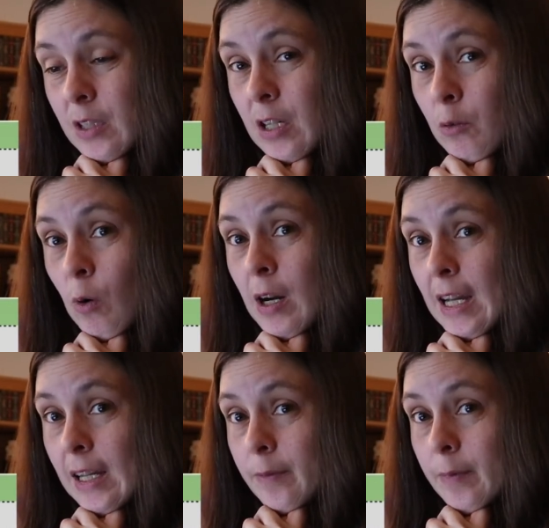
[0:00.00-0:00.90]

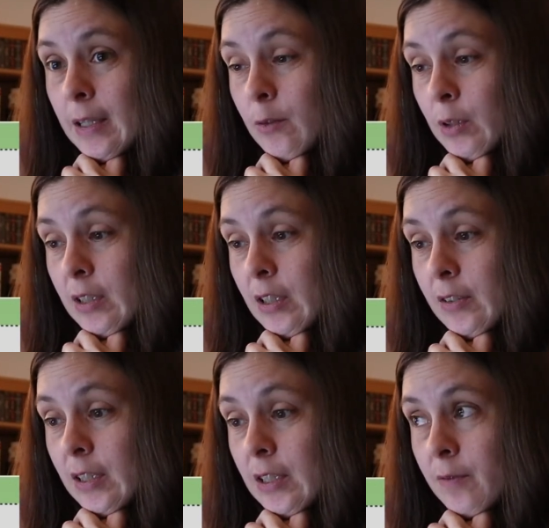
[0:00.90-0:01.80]
YA in
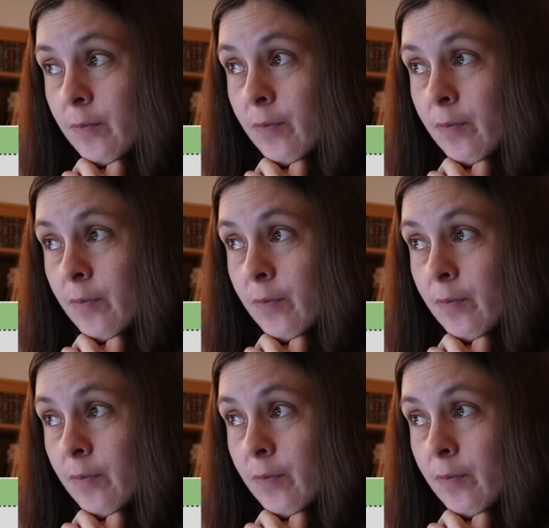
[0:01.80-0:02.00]
2019.